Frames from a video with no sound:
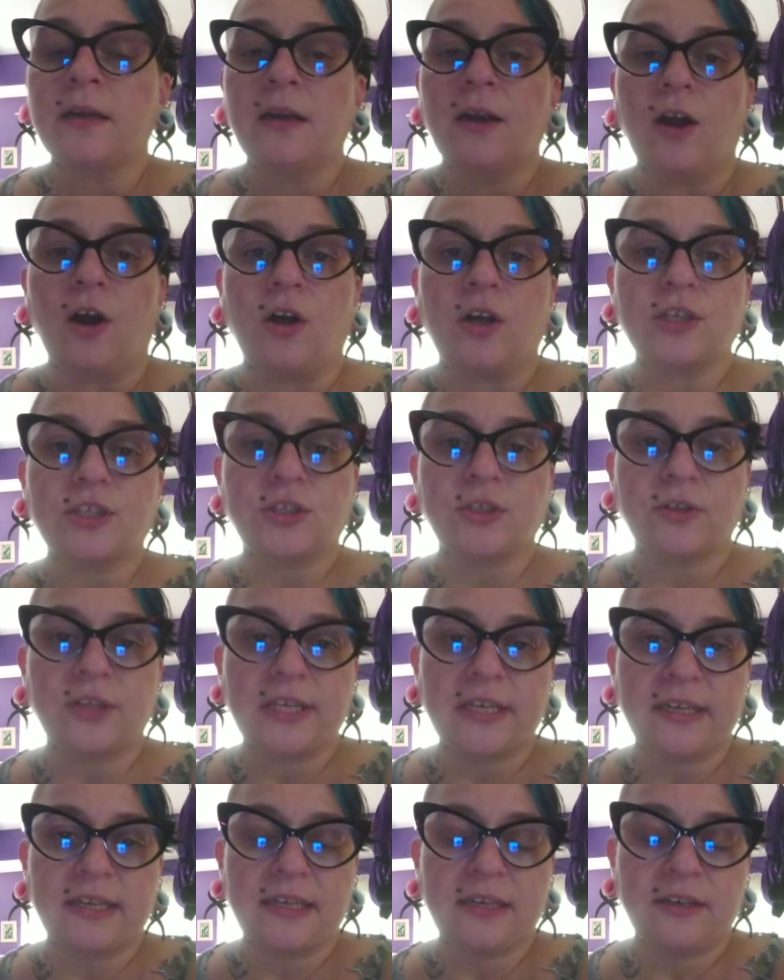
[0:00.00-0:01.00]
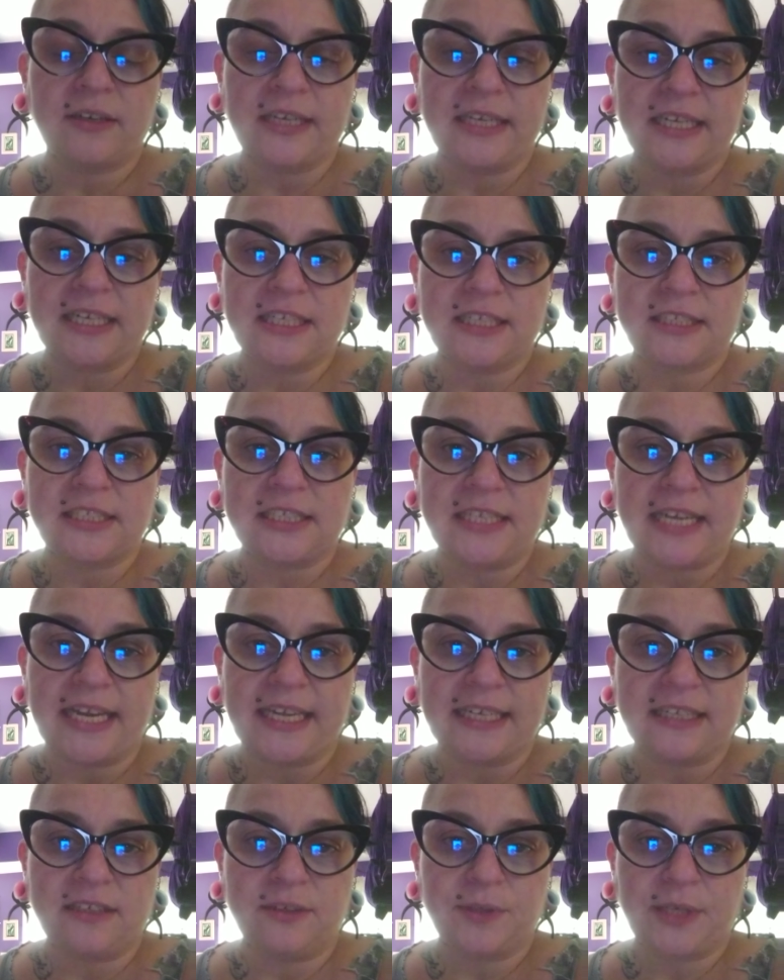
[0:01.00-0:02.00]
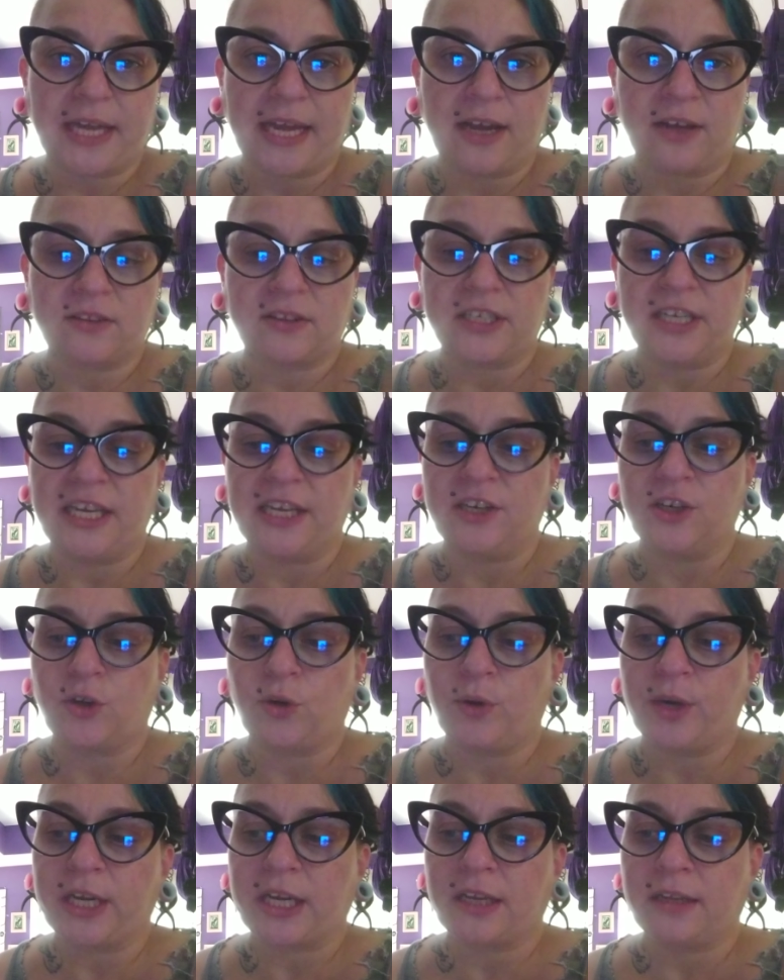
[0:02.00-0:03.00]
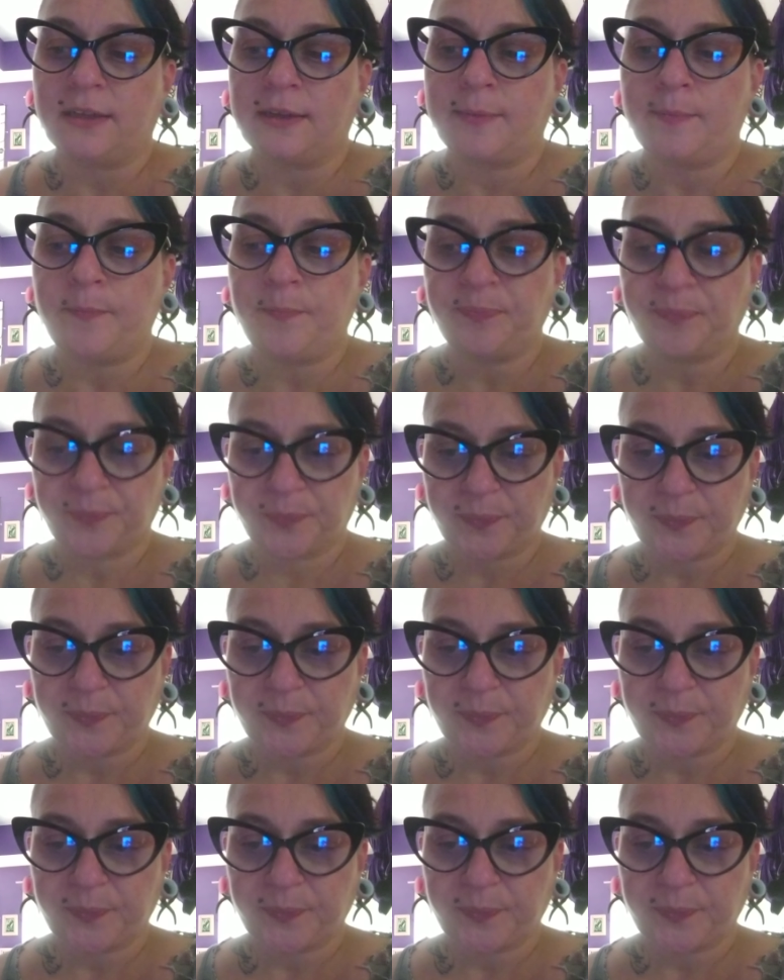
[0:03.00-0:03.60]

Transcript: Also, there is to take into account the hidden curriculum